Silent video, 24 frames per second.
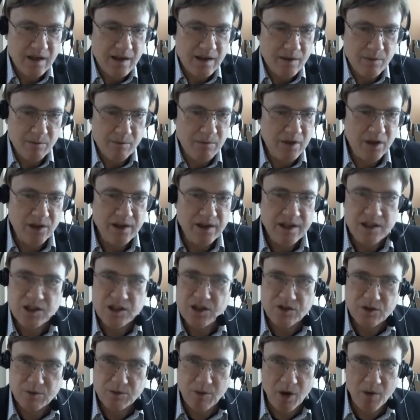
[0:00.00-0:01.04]
millions
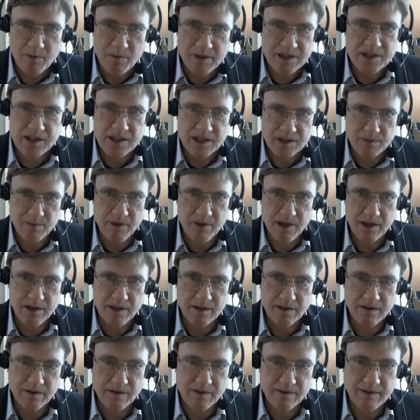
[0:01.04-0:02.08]
of small businessmen
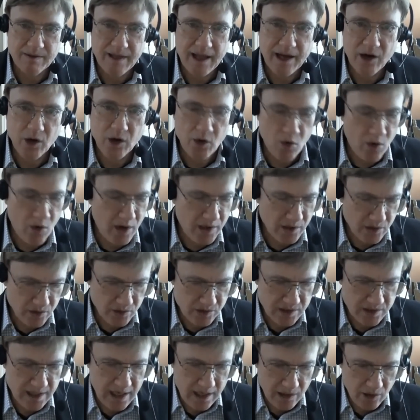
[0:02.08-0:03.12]
that are going to
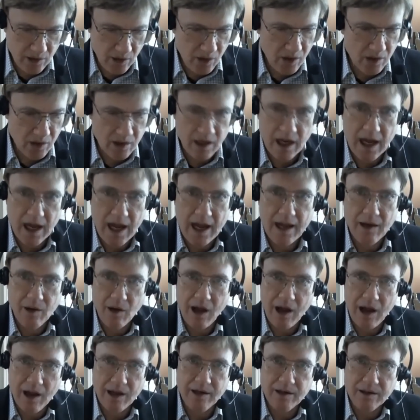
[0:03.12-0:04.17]
say, look, I
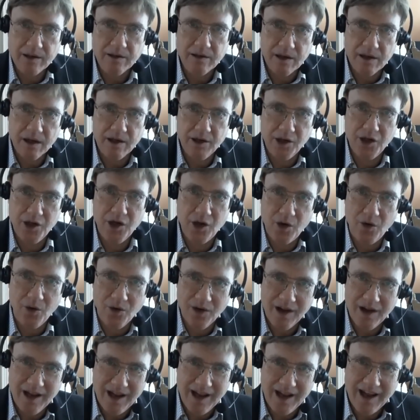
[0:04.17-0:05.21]
don't
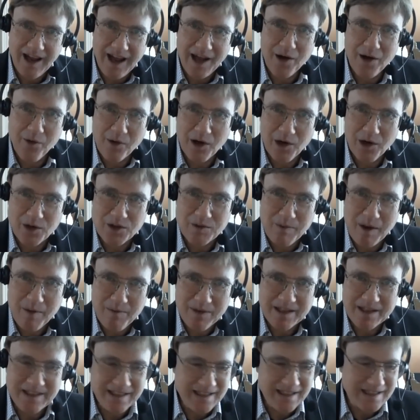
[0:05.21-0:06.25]
want to lose my
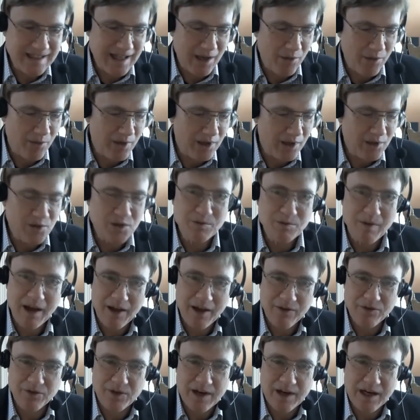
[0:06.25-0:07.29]
business. I don't want to lose
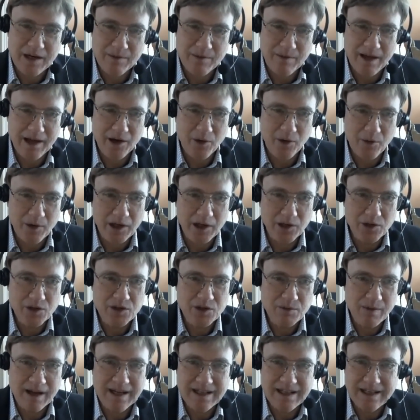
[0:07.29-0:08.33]
my freedom. I don't want to
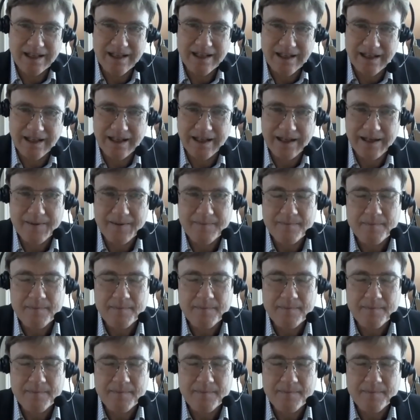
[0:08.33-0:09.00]
lose my dignity.